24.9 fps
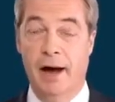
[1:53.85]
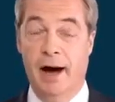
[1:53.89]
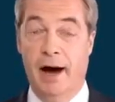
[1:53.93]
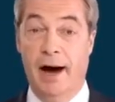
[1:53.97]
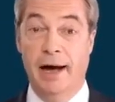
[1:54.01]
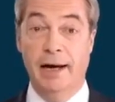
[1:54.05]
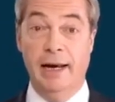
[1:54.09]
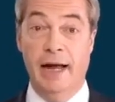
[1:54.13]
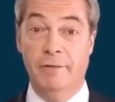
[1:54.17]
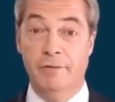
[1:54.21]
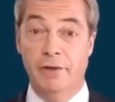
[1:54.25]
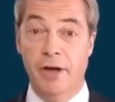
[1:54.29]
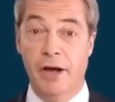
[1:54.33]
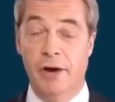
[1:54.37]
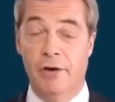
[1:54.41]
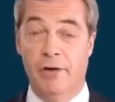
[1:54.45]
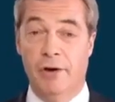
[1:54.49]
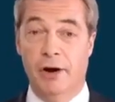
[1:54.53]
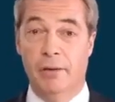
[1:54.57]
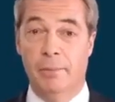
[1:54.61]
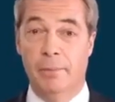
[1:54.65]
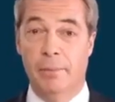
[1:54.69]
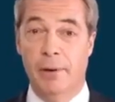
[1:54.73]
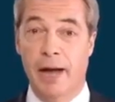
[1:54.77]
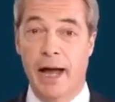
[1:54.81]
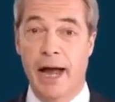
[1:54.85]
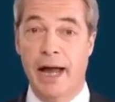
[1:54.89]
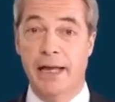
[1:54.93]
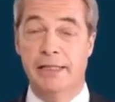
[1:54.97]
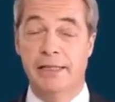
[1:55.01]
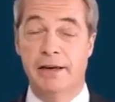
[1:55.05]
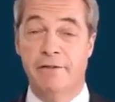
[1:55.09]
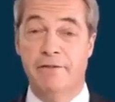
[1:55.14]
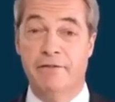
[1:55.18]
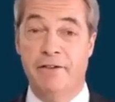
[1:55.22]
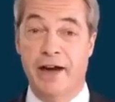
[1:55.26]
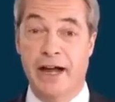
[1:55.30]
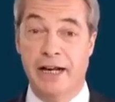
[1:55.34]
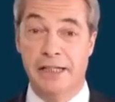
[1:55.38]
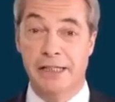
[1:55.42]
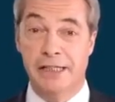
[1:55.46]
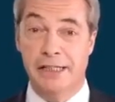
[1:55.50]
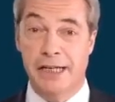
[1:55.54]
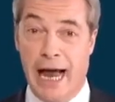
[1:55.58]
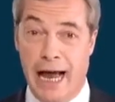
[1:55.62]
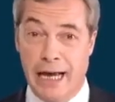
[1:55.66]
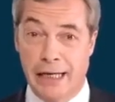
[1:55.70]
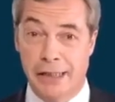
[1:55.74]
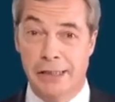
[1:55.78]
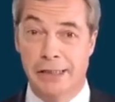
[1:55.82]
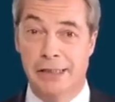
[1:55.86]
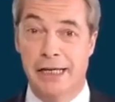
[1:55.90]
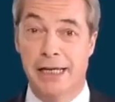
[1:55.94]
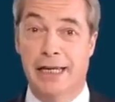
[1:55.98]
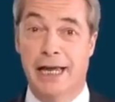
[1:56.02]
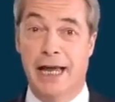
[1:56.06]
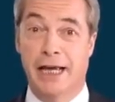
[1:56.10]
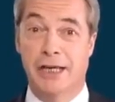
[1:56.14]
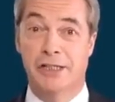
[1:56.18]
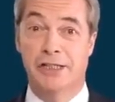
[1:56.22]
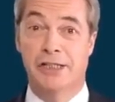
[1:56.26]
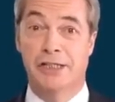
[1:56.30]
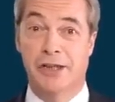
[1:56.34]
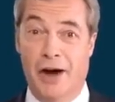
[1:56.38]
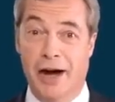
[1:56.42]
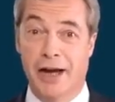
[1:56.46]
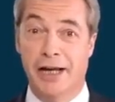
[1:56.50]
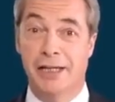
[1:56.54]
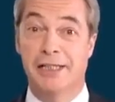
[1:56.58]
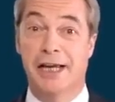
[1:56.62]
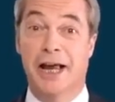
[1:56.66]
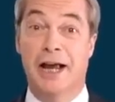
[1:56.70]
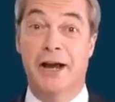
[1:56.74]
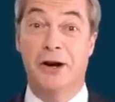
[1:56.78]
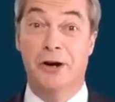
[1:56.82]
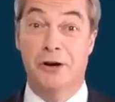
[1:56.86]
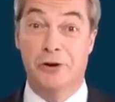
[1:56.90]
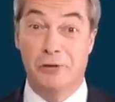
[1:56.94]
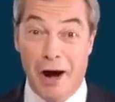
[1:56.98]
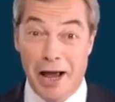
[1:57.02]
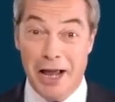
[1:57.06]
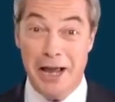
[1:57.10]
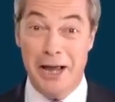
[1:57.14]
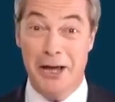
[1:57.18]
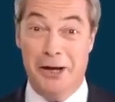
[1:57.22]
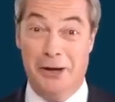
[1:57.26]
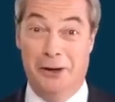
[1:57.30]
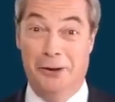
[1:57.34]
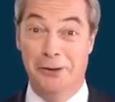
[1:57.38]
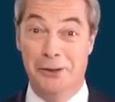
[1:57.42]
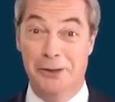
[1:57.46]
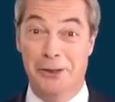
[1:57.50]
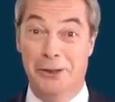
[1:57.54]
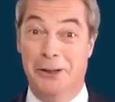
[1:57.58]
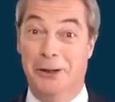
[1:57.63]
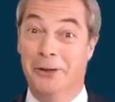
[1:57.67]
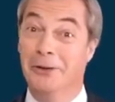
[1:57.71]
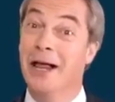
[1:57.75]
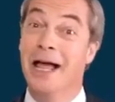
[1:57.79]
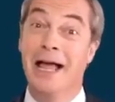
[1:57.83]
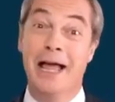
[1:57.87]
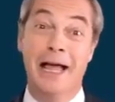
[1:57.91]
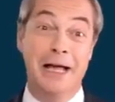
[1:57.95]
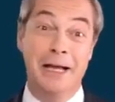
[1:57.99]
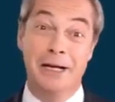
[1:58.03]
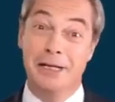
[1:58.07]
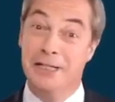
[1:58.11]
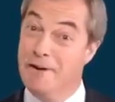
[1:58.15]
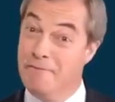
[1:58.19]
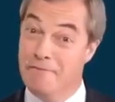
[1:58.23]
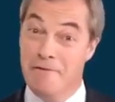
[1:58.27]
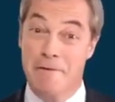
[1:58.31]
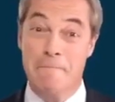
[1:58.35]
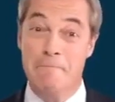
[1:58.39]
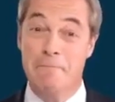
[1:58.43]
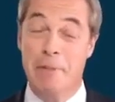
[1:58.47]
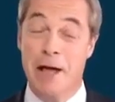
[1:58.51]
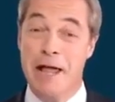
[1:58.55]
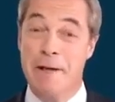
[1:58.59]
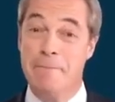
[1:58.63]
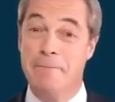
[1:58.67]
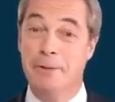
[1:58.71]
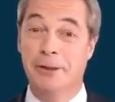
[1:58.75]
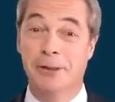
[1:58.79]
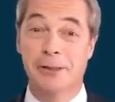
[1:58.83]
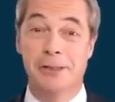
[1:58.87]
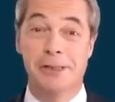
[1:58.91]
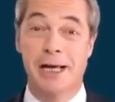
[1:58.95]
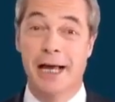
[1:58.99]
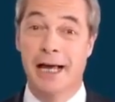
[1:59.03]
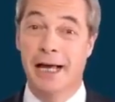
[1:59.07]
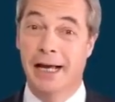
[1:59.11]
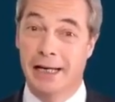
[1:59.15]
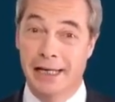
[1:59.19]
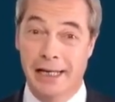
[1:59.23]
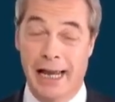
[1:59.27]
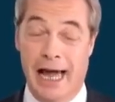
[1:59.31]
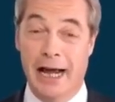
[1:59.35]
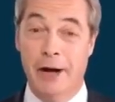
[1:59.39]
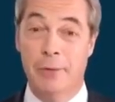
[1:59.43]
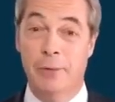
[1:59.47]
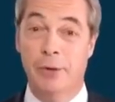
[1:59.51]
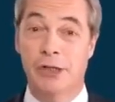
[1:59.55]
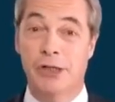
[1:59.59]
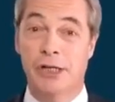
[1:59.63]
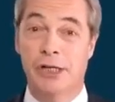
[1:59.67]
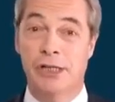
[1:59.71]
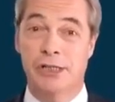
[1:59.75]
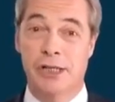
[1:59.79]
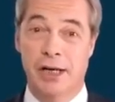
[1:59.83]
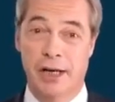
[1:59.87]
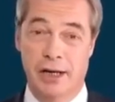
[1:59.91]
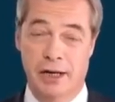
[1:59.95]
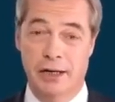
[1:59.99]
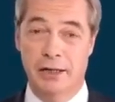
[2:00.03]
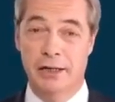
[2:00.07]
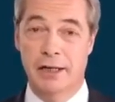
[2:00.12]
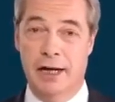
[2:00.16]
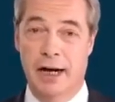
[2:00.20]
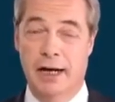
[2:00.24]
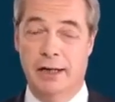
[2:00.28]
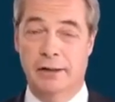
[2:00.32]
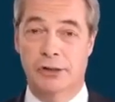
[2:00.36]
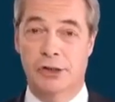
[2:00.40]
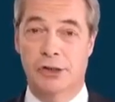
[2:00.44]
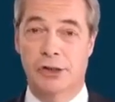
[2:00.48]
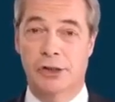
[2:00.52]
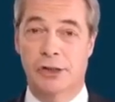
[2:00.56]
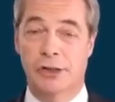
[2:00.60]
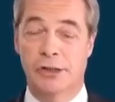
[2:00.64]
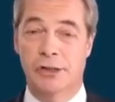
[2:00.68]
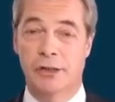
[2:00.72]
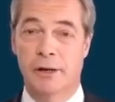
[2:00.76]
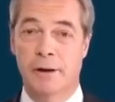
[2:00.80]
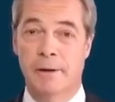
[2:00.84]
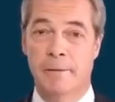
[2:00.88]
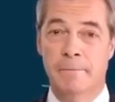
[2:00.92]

I love Europe. It's a fantastic, exciting, great continent. Different peoples, languages and cultures.